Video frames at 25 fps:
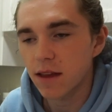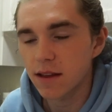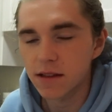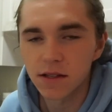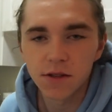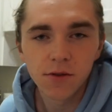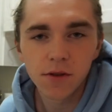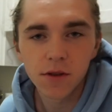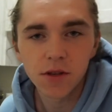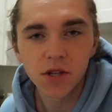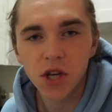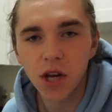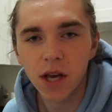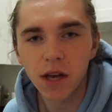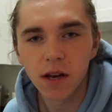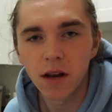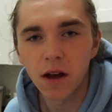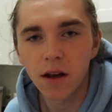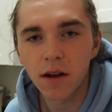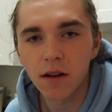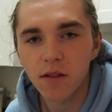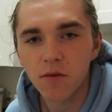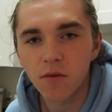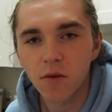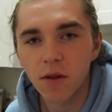like two of the chicken
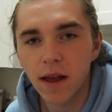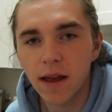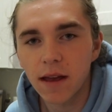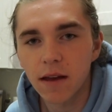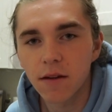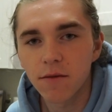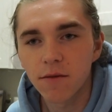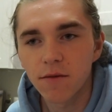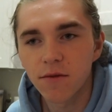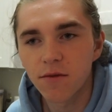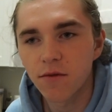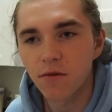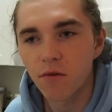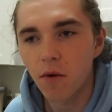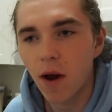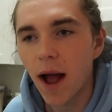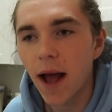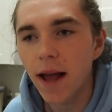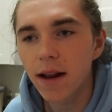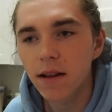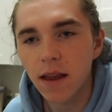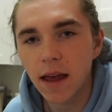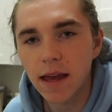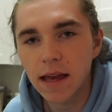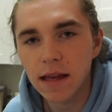nuggets were like
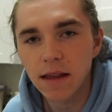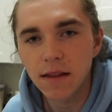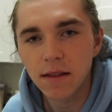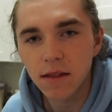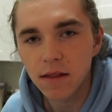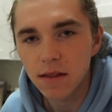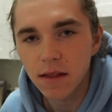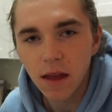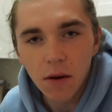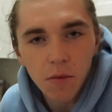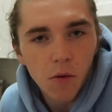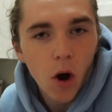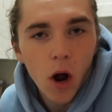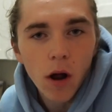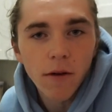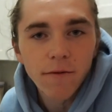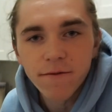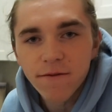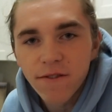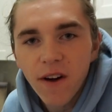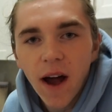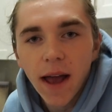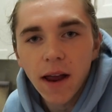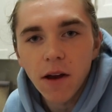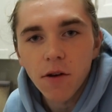fried, like they were on
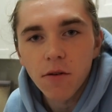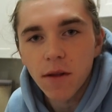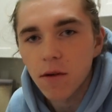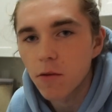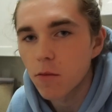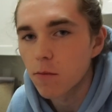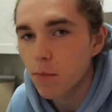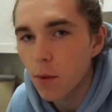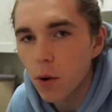fire, they were